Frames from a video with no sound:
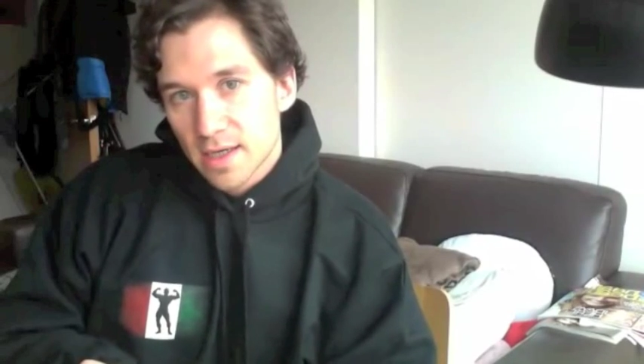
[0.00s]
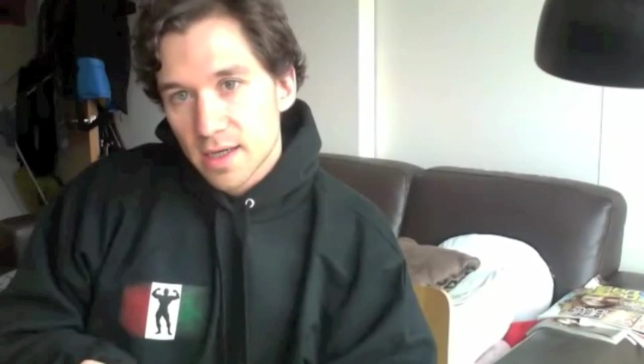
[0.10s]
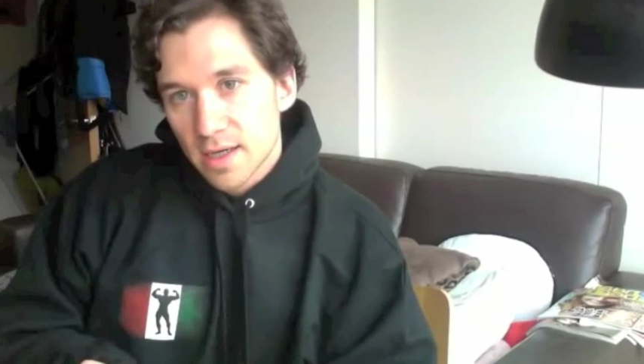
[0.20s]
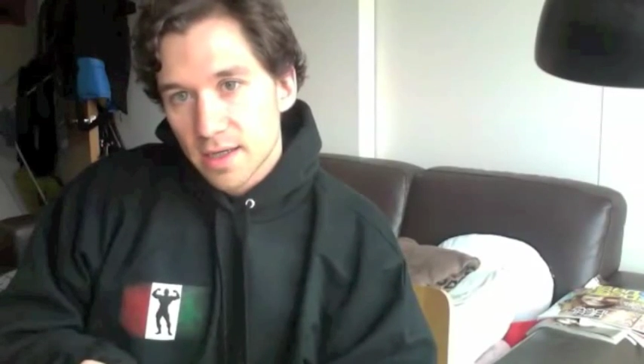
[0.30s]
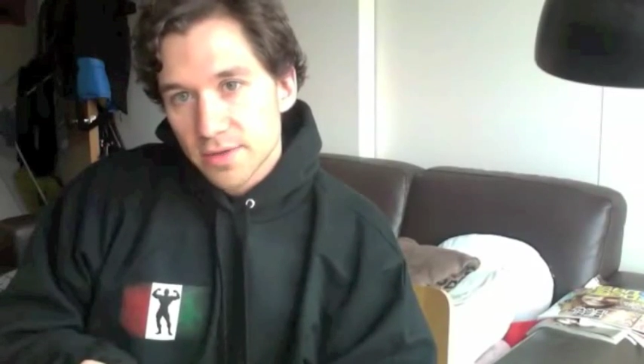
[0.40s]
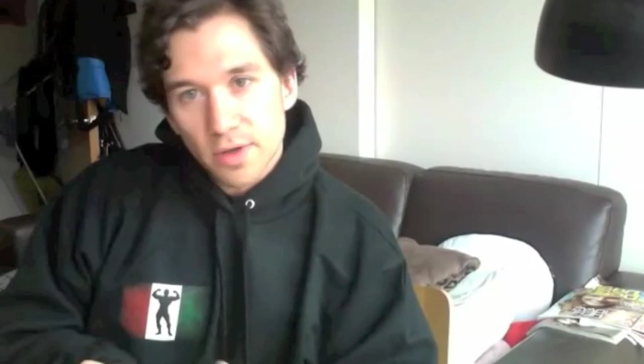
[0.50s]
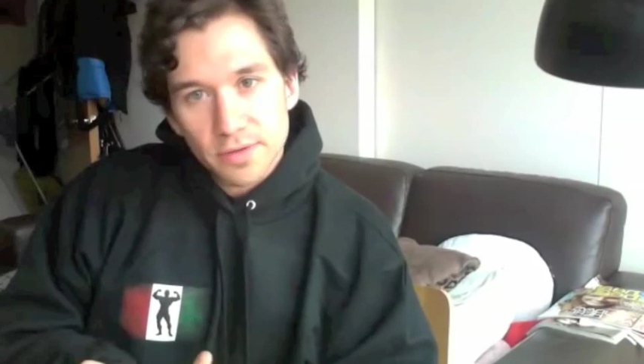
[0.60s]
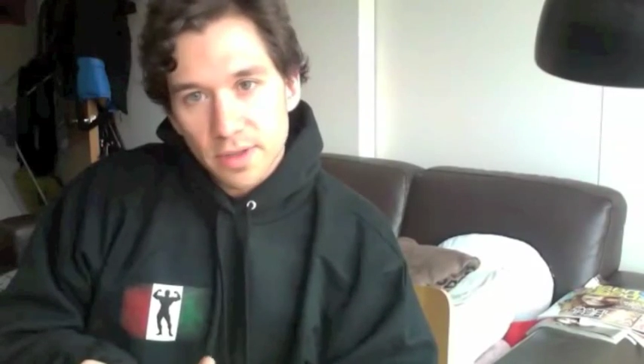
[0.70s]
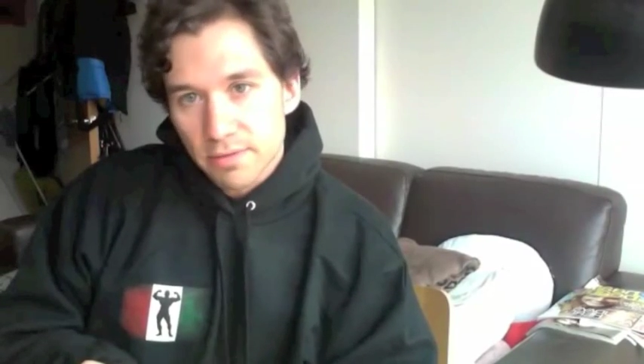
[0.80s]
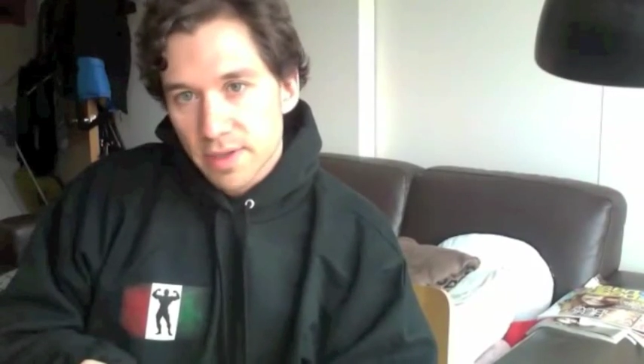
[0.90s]
Don't
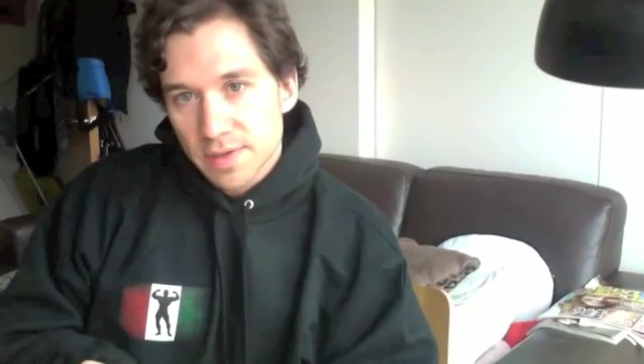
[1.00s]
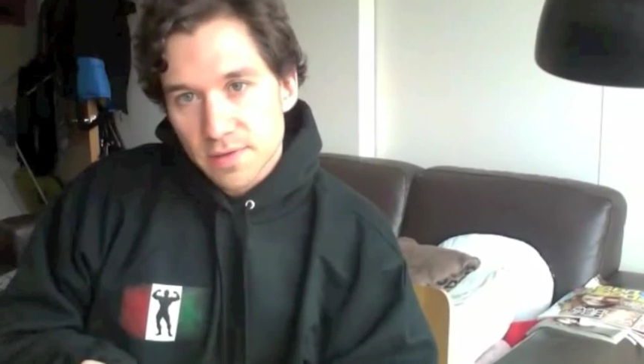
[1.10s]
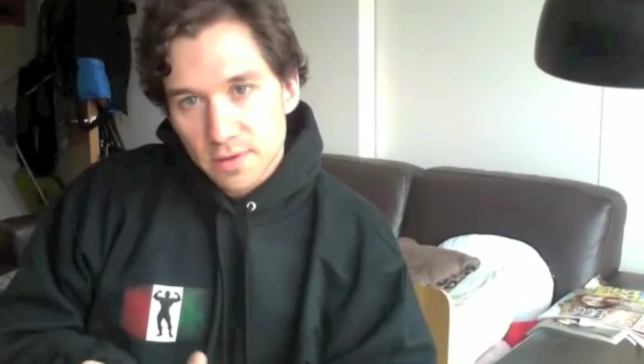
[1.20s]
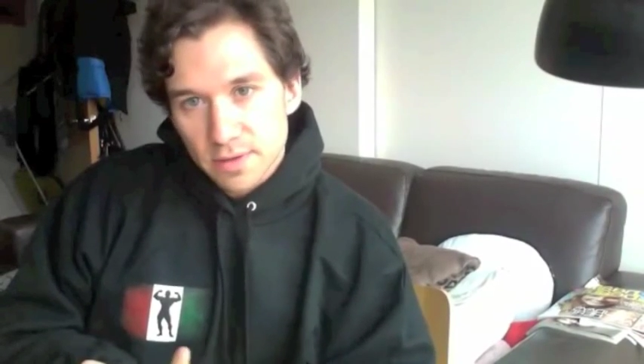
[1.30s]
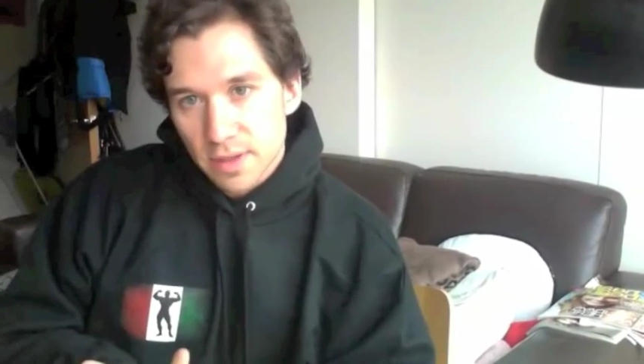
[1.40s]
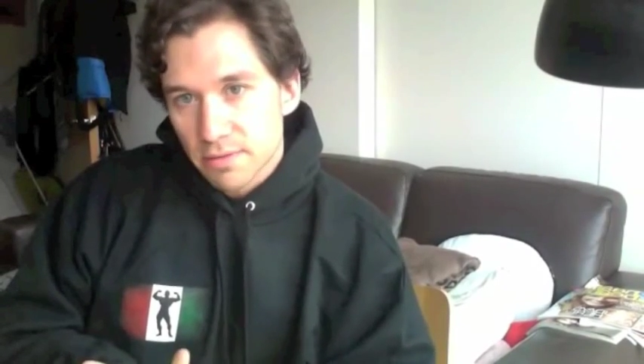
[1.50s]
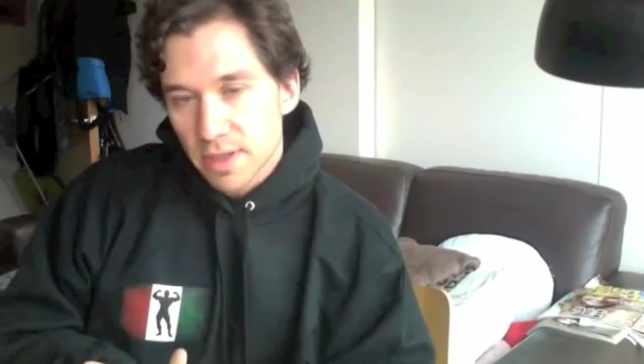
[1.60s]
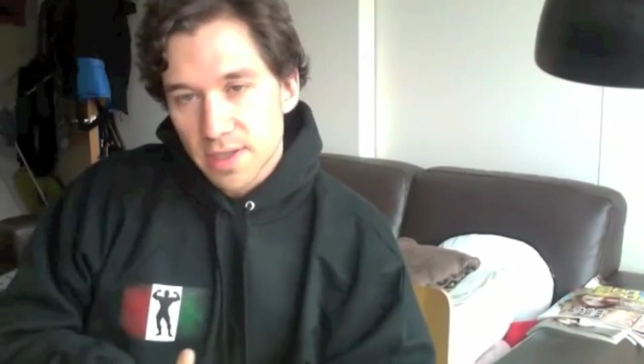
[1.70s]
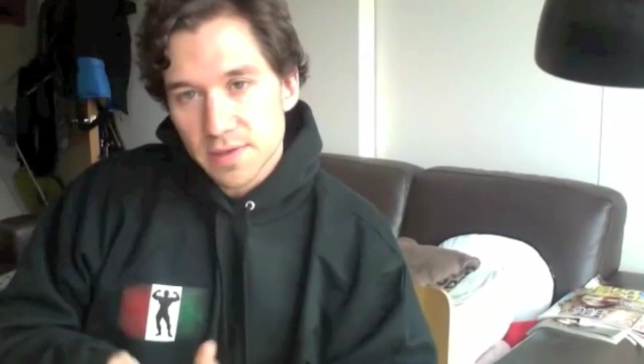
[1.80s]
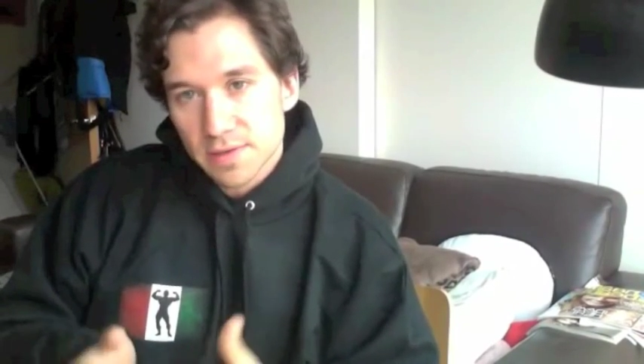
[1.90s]
decrease, don't
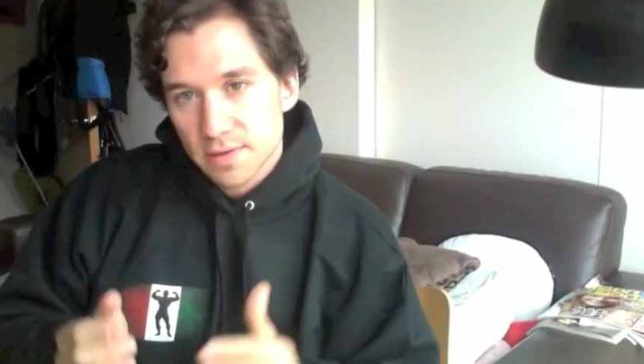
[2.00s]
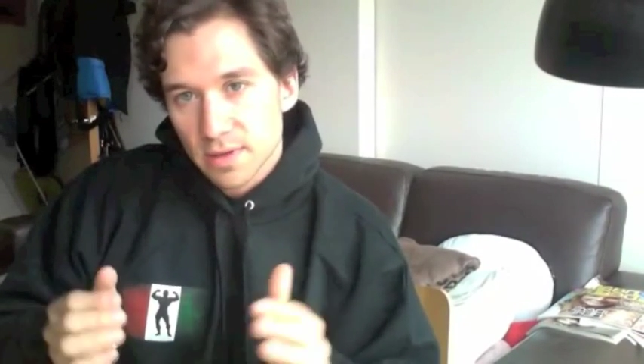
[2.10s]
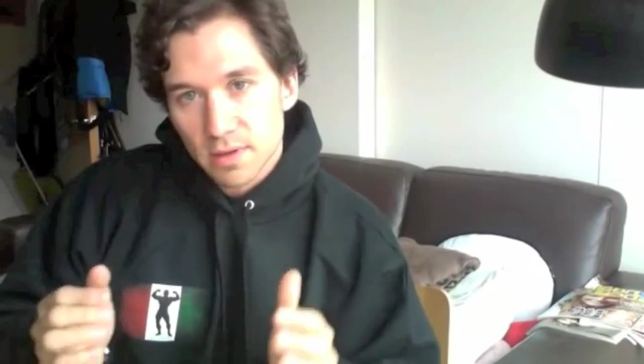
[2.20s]
decrease